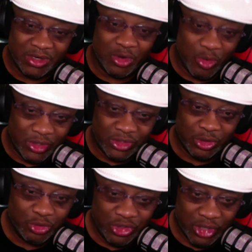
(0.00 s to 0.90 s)
to doing
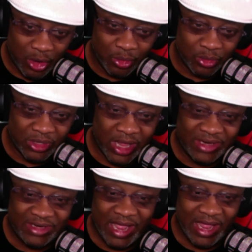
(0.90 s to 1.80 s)
two shows a
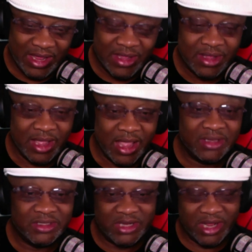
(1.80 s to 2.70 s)
day
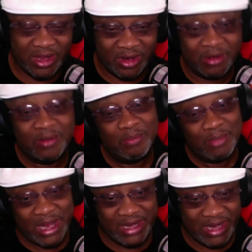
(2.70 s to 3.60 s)
until
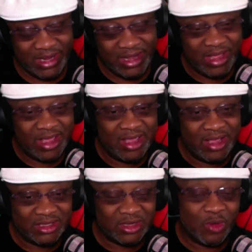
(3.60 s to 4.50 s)
Monday.
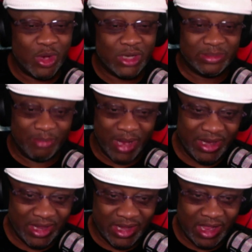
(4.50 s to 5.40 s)
So once
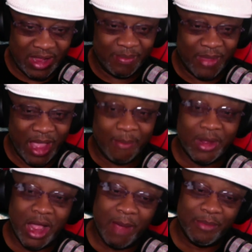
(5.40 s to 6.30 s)
Monday come,
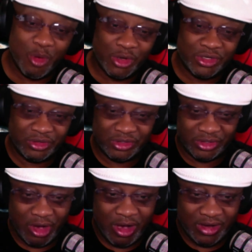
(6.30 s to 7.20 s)
I'm going to
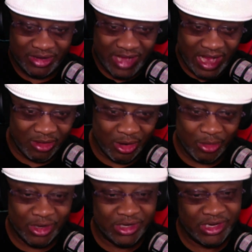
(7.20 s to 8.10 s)
start
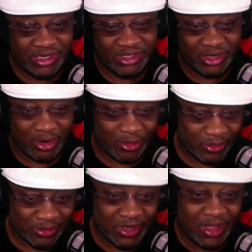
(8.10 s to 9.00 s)
downloading these
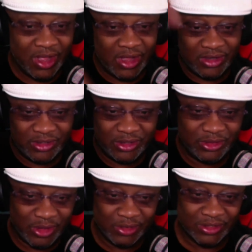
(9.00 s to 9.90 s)
shows, two
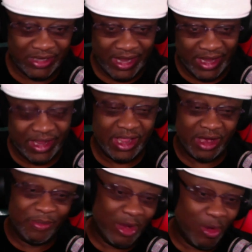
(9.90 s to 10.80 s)
shows a day.
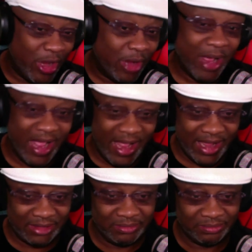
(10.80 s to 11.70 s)
It'll be a week
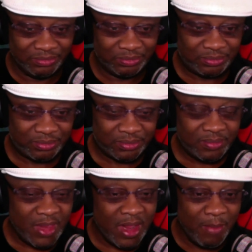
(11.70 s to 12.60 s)
behind.
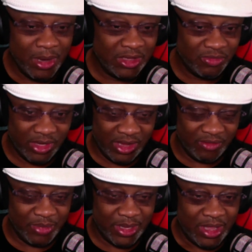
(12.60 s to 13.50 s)
Please
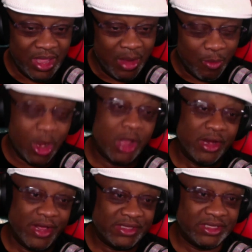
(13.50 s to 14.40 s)
forgive me.
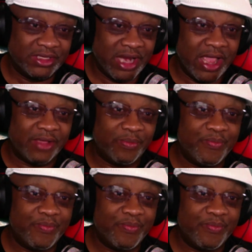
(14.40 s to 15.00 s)
Unless it's like,